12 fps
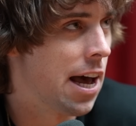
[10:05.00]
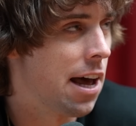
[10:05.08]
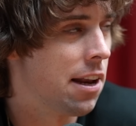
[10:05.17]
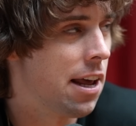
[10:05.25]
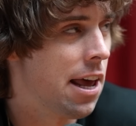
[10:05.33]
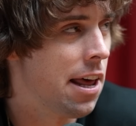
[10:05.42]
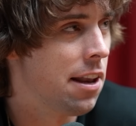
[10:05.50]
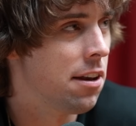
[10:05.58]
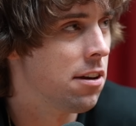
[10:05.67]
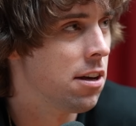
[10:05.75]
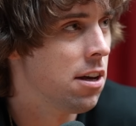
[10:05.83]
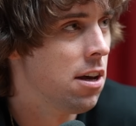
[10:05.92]
that
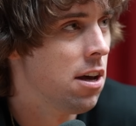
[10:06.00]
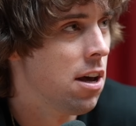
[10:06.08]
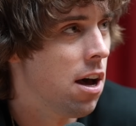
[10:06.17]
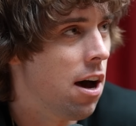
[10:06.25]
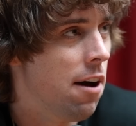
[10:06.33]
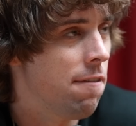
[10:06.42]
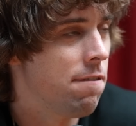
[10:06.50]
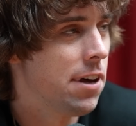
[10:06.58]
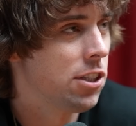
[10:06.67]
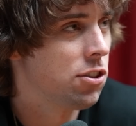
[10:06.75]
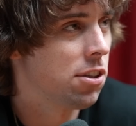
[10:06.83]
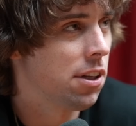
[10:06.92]
and
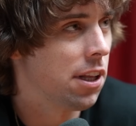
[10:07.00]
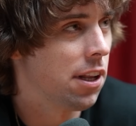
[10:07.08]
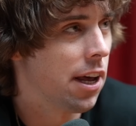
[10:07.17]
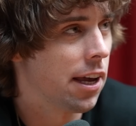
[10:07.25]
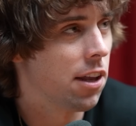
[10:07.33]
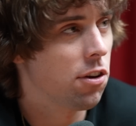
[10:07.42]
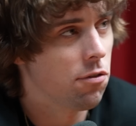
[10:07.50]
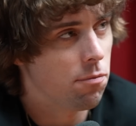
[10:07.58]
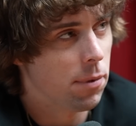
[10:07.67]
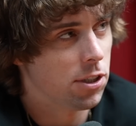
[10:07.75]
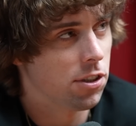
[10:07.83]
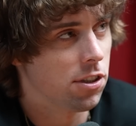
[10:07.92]
eventually like and
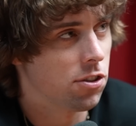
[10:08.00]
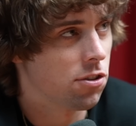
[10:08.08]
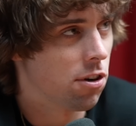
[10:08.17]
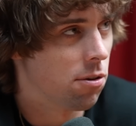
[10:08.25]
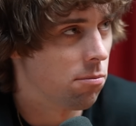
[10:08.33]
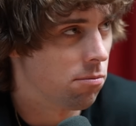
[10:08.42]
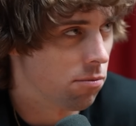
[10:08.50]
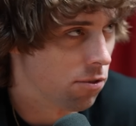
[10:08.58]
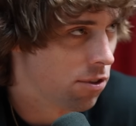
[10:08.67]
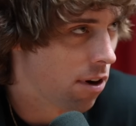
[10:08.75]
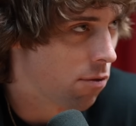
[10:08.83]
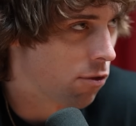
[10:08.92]
you've mentioned this term
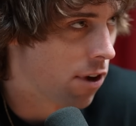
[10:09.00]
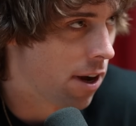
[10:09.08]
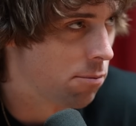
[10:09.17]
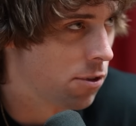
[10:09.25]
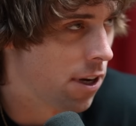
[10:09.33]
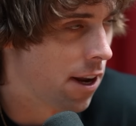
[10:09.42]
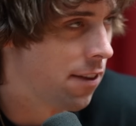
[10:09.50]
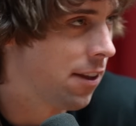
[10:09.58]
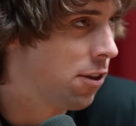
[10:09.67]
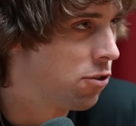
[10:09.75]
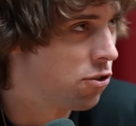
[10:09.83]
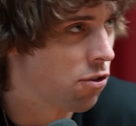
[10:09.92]
several times today i
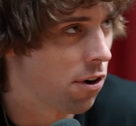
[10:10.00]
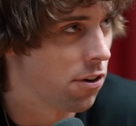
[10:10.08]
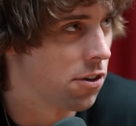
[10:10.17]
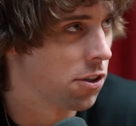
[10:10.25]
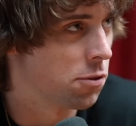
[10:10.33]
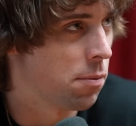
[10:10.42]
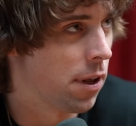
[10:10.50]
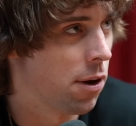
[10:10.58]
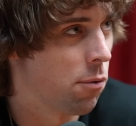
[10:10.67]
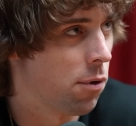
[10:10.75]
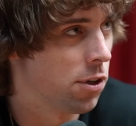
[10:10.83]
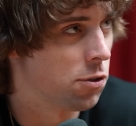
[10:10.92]
think you started to
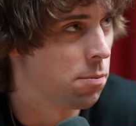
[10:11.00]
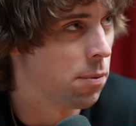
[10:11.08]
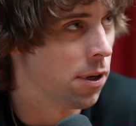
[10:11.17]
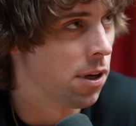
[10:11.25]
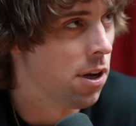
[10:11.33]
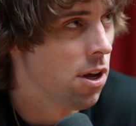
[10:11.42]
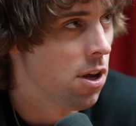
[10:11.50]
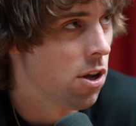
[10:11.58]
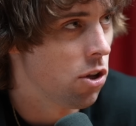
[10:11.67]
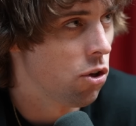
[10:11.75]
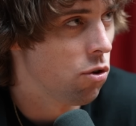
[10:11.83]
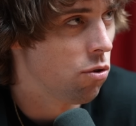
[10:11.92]
explain it once but
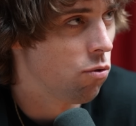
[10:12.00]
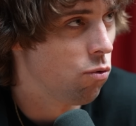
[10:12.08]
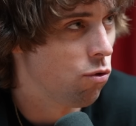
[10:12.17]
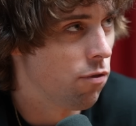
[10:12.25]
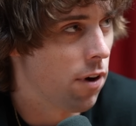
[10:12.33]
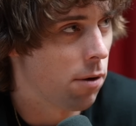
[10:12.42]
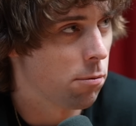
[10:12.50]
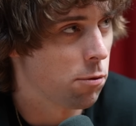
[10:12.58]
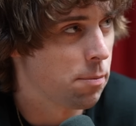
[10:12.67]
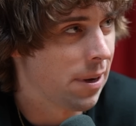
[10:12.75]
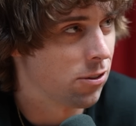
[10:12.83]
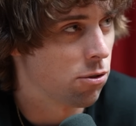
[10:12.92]
you developed a
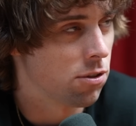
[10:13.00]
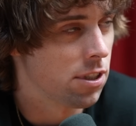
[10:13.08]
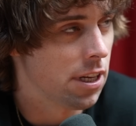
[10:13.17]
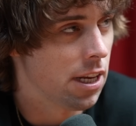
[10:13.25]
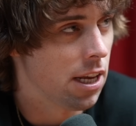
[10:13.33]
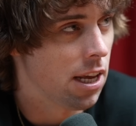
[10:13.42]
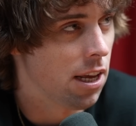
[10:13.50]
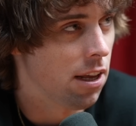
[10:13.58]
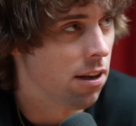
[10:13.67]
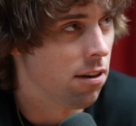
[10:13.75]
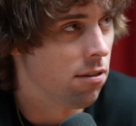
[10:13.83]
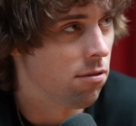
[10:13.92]
specialty
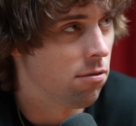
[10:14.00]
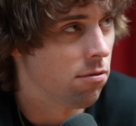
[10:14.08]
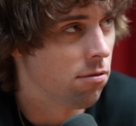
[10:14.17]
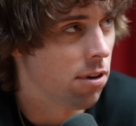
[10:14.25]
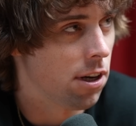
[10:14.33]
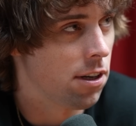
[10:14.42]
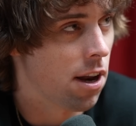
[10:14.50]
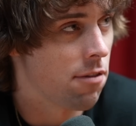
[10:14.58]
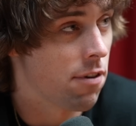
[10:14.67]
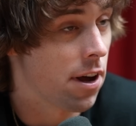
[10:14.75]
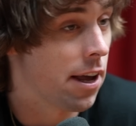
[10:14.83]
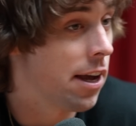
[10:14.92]
in
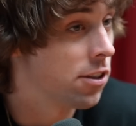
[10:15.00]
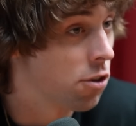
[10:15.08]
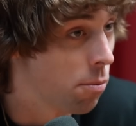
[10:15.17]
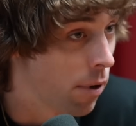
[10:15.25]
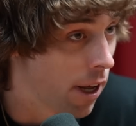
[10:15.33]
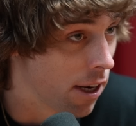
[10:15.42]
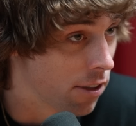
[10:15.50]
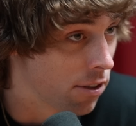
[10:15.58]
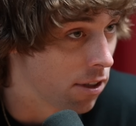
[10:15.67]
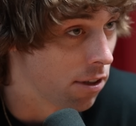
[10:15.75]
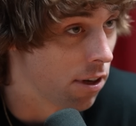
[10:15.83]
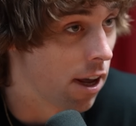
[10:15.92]
identifying exoplanets
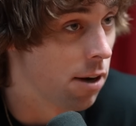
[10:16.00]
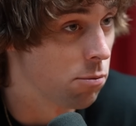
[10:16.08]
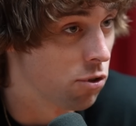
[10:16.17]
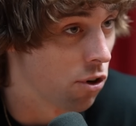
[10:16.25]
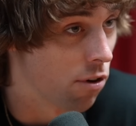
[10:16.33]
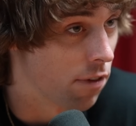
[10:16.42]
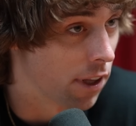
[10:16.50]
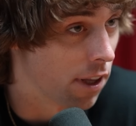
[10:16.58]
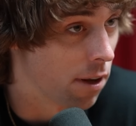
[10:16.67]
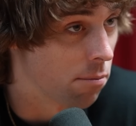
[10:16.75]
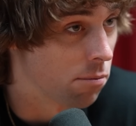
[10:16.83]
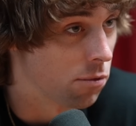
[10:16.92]
yeah. and, and, observing
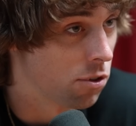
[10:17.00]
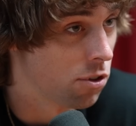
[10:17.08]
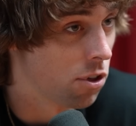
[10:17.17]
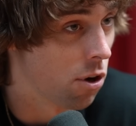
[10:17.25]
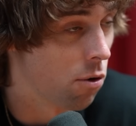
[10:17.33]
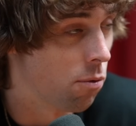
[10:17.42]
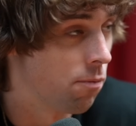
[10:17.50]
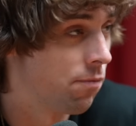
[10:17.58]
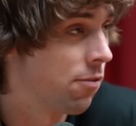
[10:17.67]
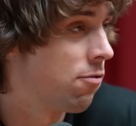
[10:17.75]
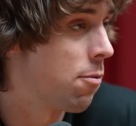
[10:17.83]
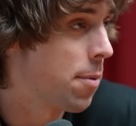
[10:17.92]
them yeah so
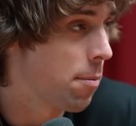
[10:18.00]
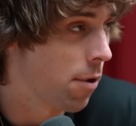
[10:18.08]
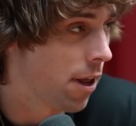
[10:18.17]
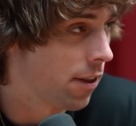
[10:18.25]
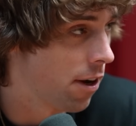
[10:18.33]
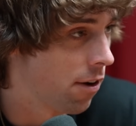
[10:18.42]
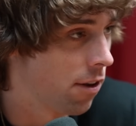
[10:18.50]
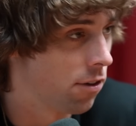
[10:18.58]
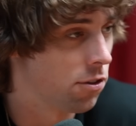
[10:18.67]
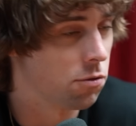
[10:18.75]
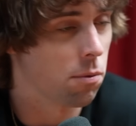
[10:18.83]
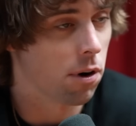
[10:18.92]
for people out there
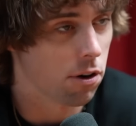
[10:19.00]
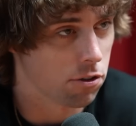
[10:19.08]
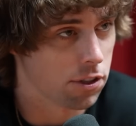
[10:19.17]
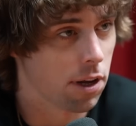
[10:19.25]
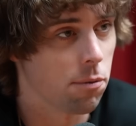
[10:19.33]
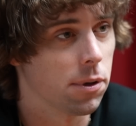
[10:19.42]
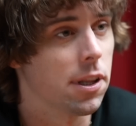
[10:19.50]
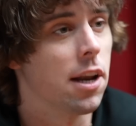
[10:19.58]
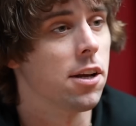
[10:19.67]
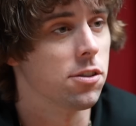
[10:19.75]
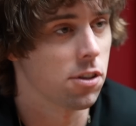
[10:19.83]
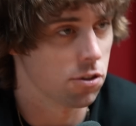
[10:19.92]
that just want to understand what
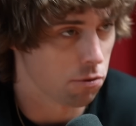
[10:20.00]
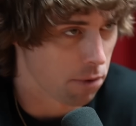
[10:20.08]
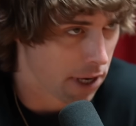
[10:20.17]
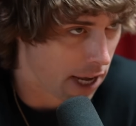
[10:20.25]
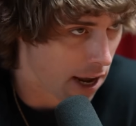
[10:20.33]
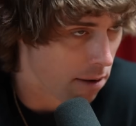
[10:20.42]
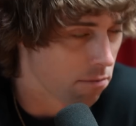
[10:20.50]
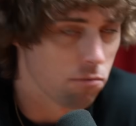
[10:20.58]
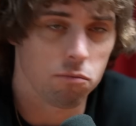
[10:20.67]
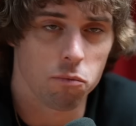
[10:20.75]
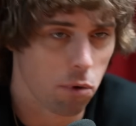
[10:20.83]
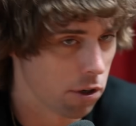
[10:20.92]
that is as a recap
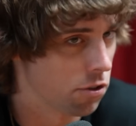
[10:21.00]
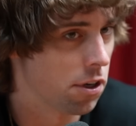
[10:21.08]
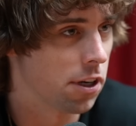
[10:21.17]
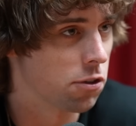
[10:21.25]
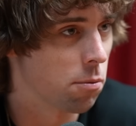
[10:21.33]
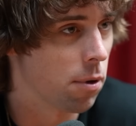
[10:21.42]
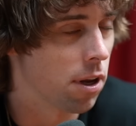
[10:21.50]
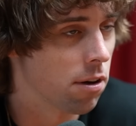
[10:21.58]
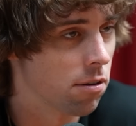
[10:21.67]
what is an exoplanet